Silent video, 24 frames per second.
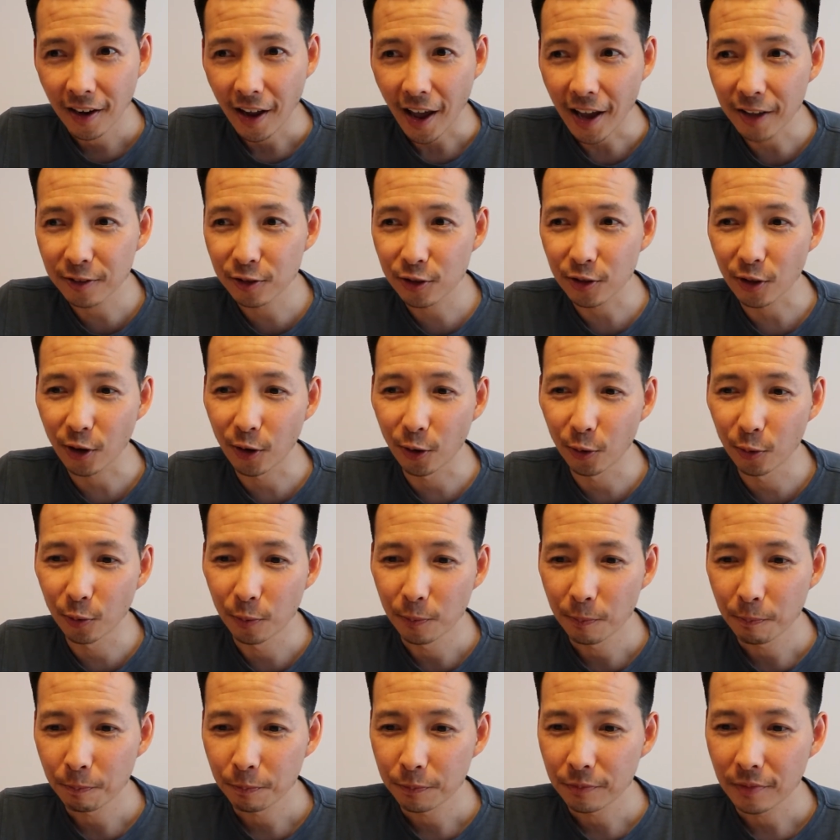And so
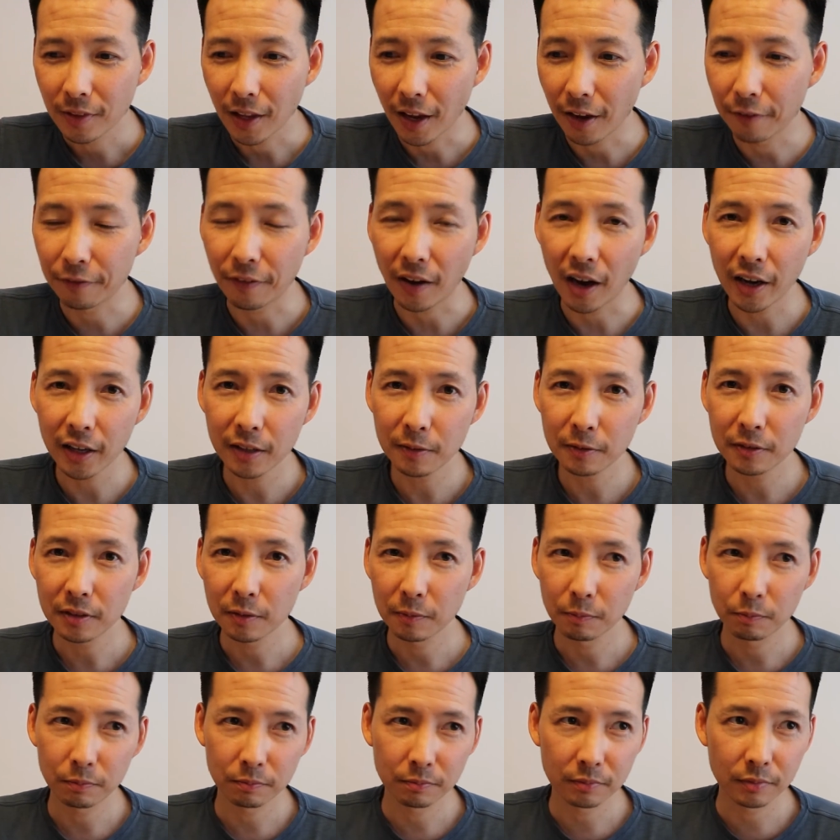if I
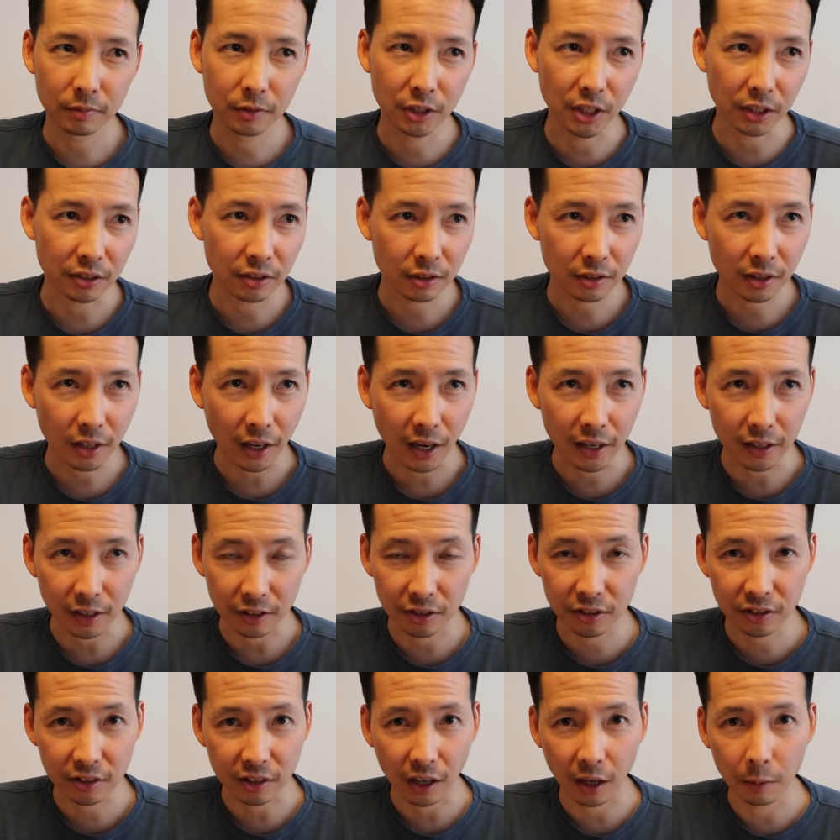just kind of
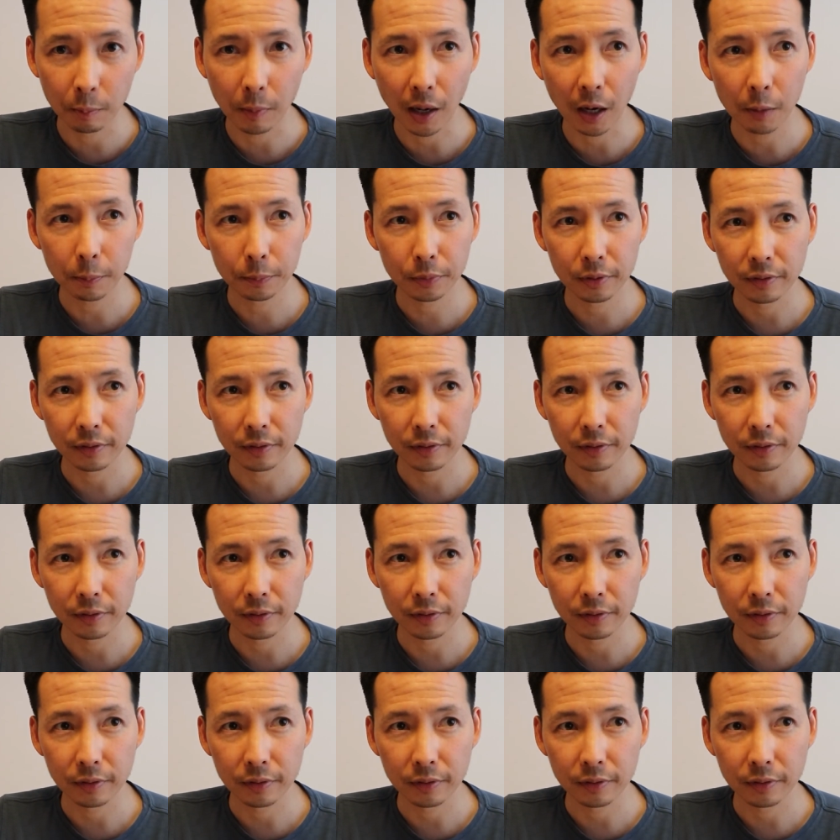sum up